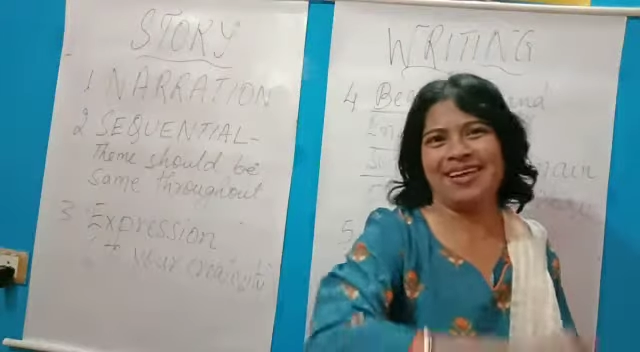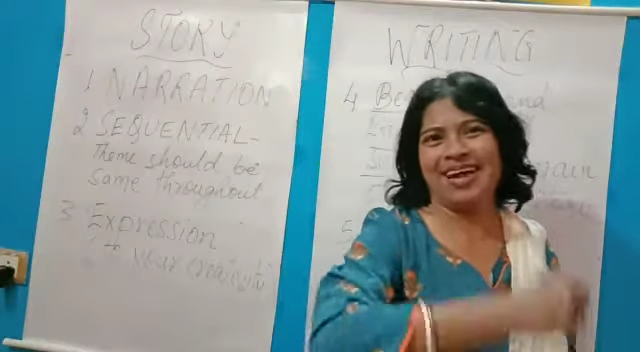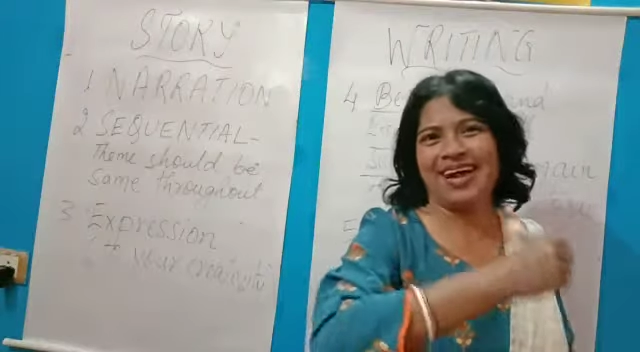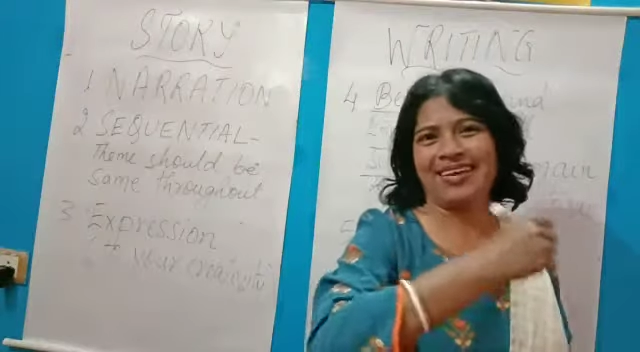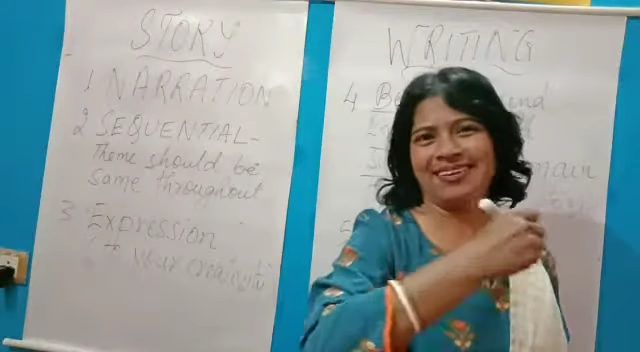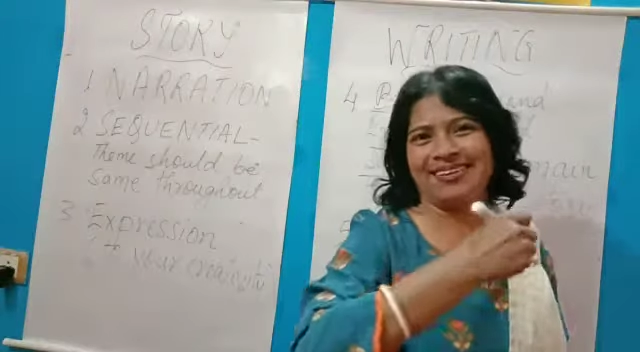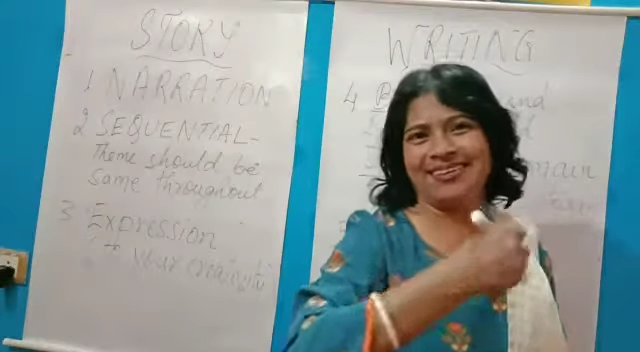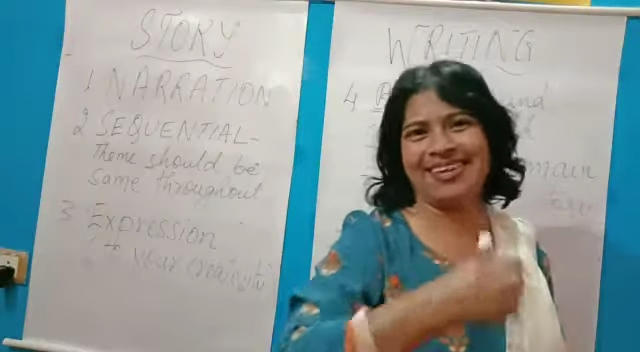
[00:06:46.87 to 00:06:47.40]

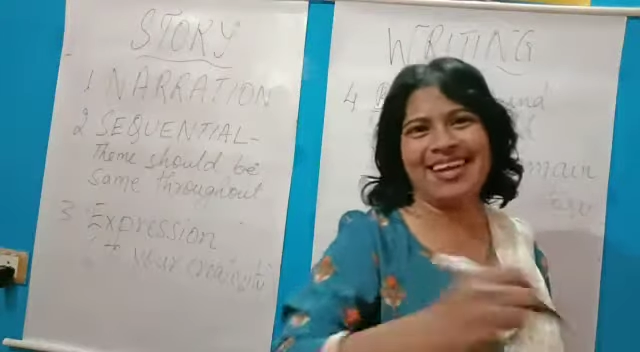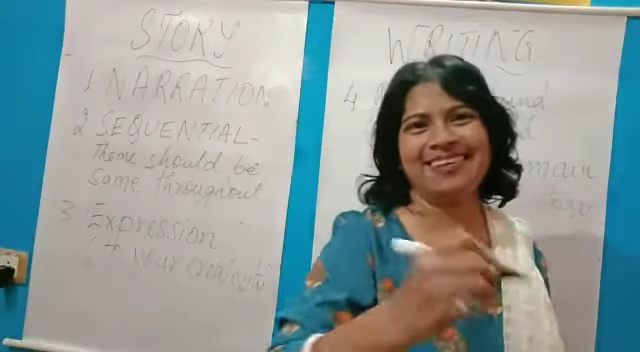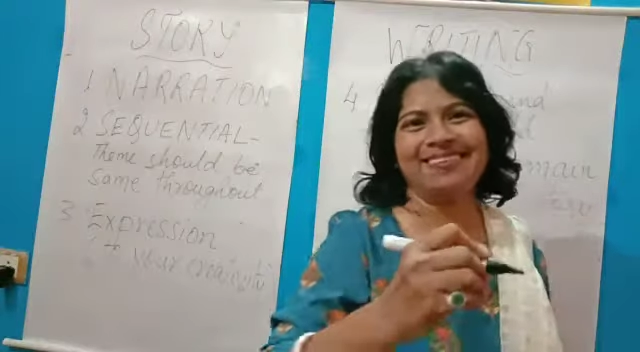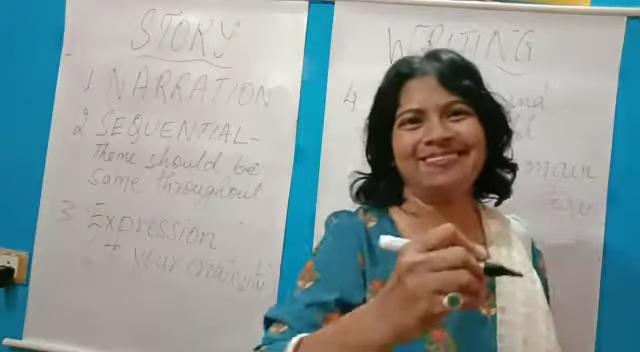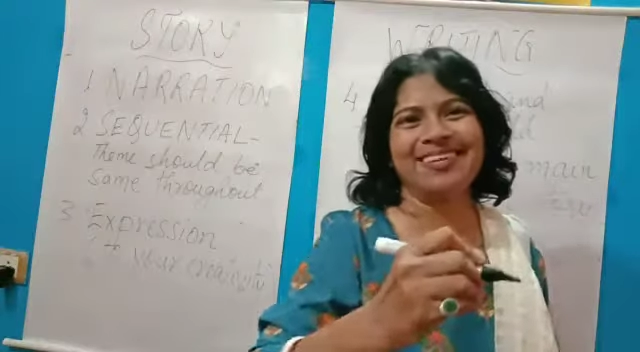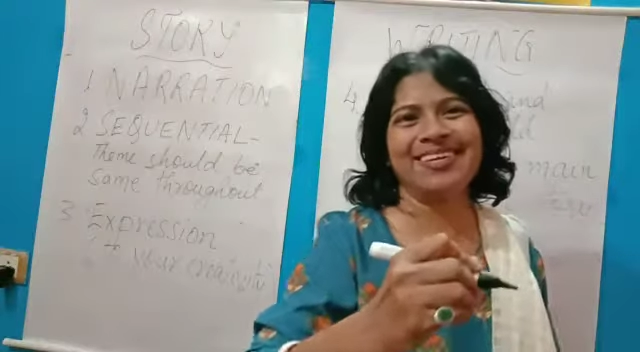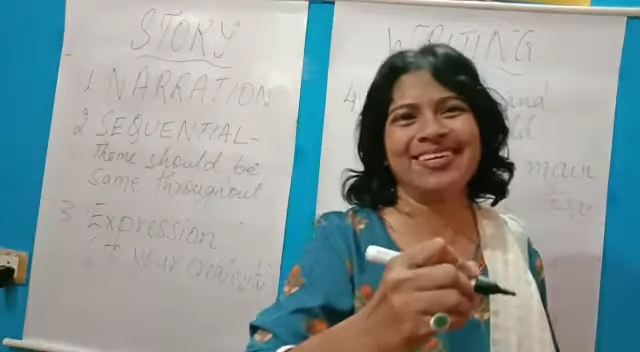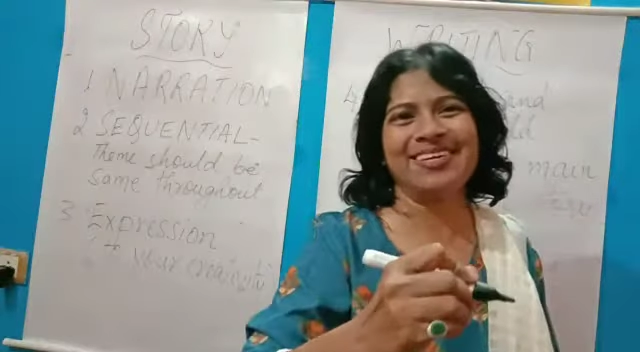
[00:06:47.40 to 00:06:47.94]
and
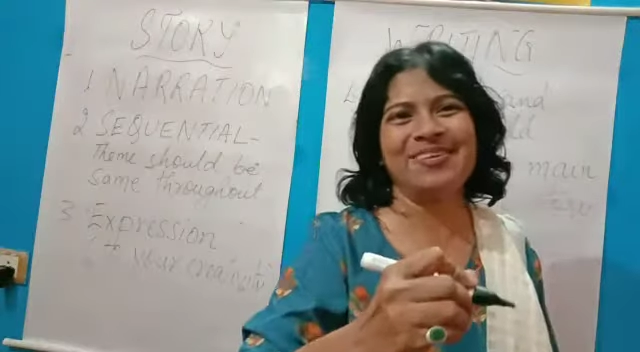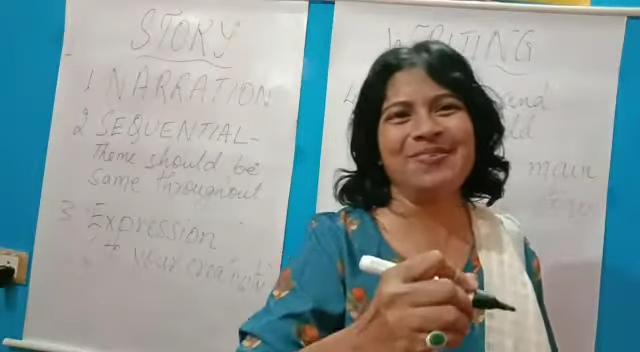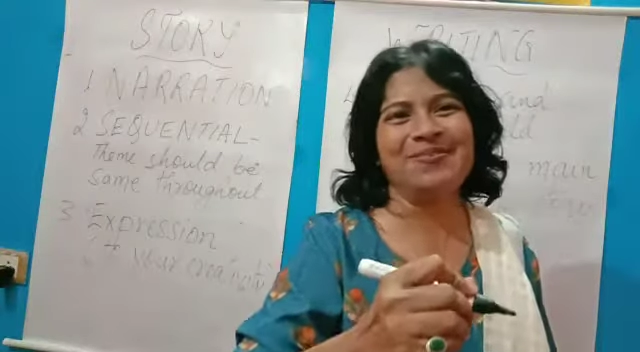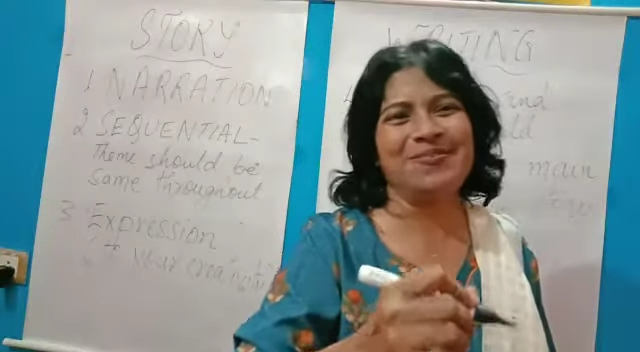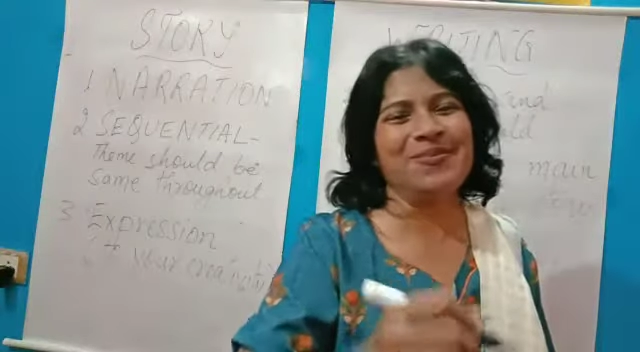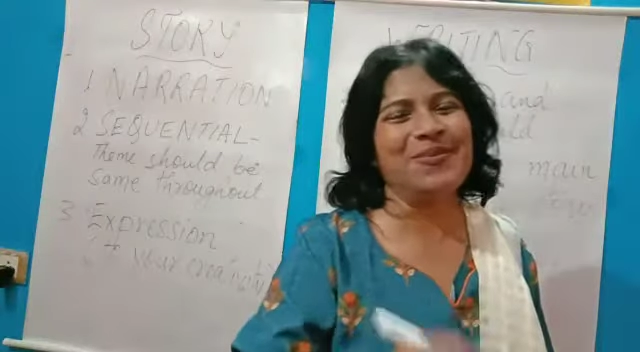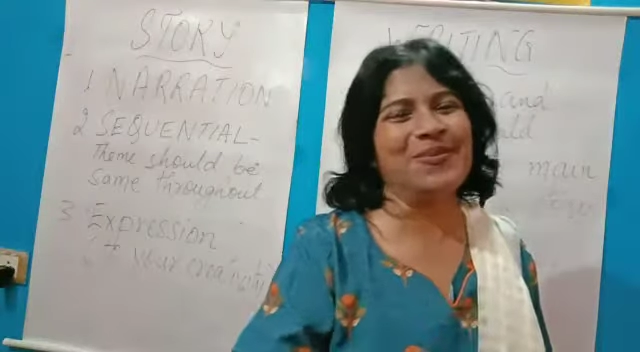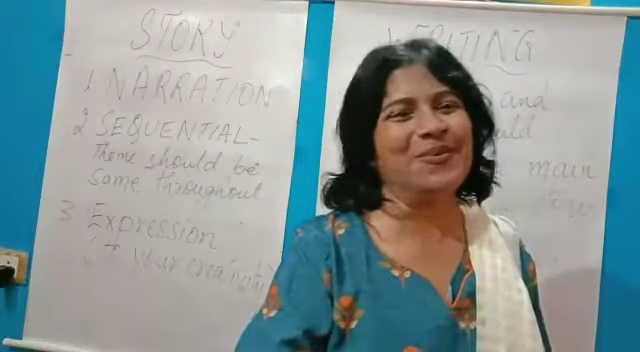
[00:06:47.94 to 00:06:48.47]
get
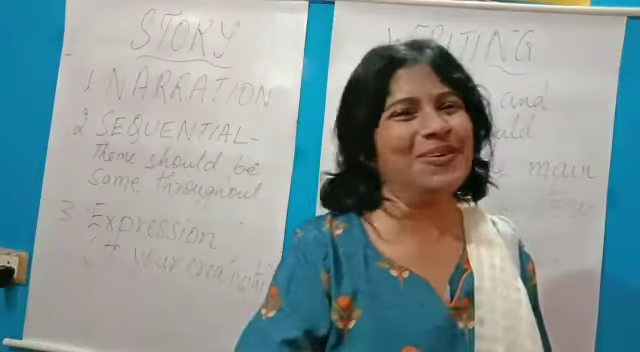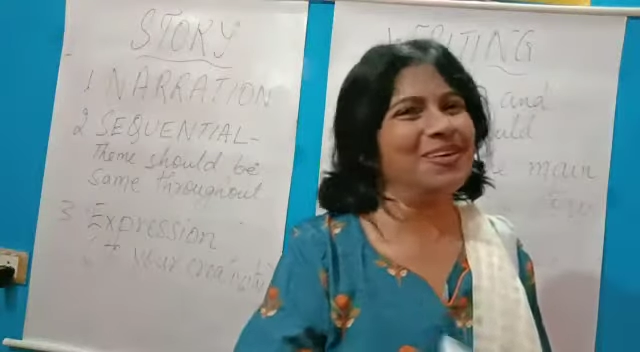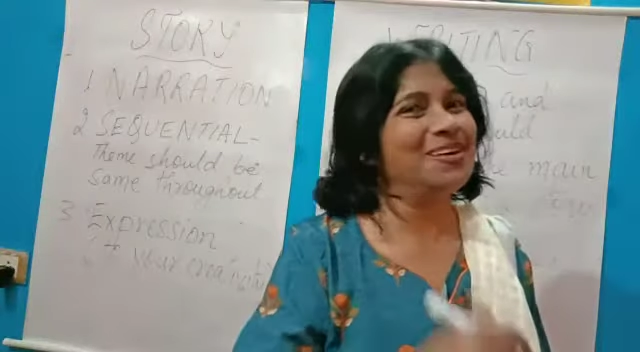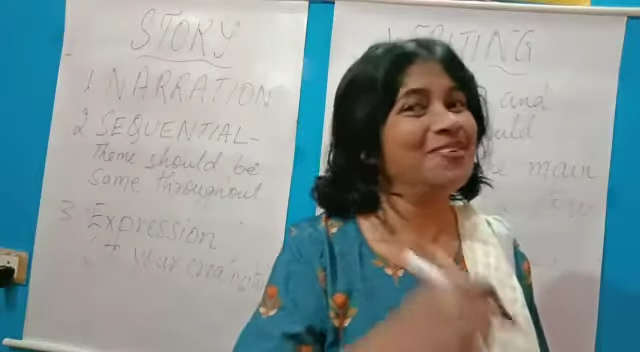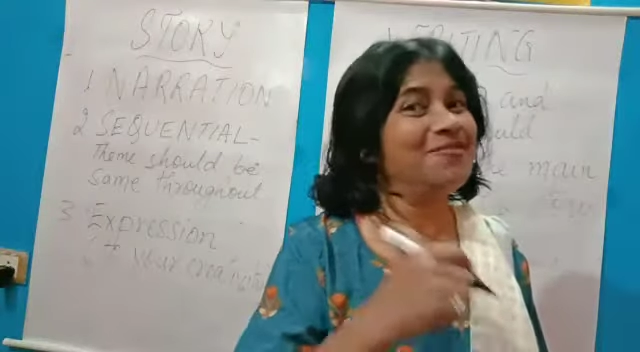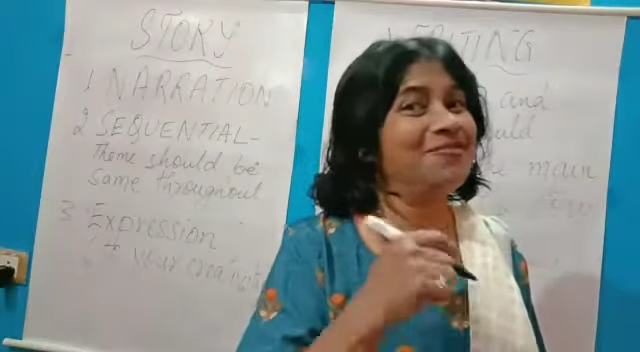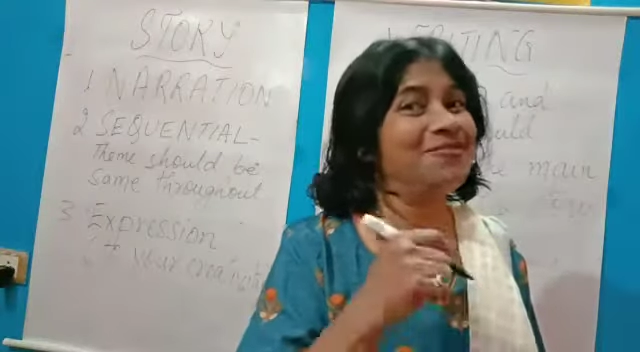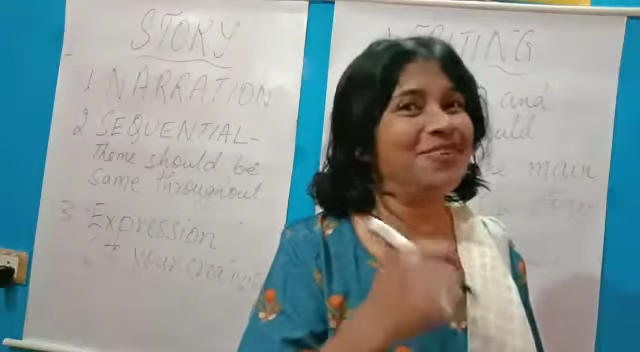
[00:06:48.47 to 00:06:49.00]
ready for a